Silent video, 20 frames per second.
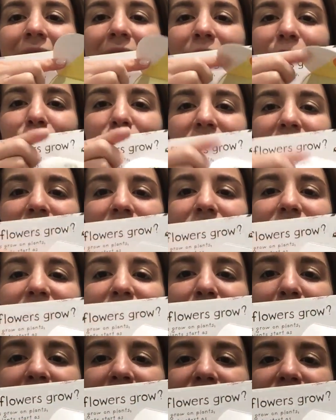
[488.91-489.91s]
and
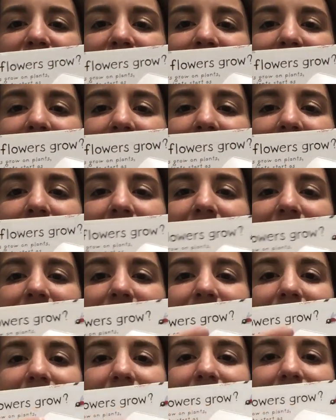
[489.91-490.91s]
beautiful pictures and
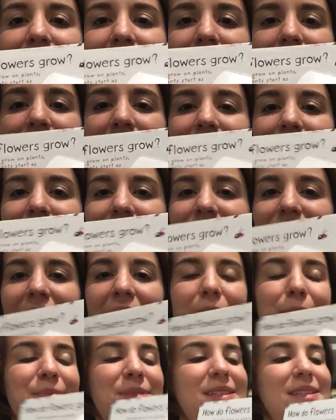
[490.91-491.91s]
lots and lots and lots of
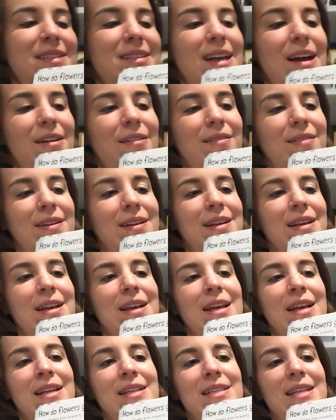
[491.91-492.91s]
flaps. So
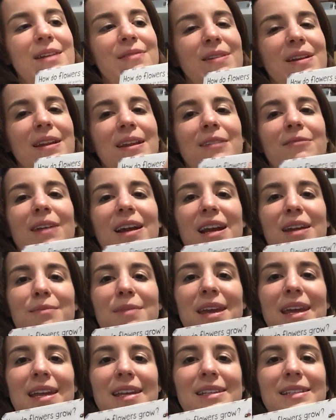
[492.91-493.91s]
definitely
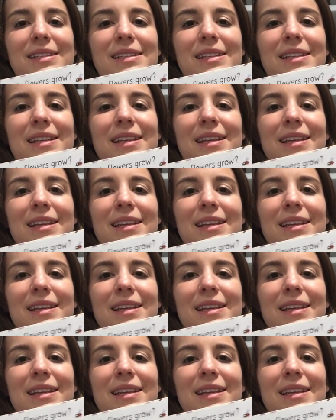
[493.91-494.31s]
recommend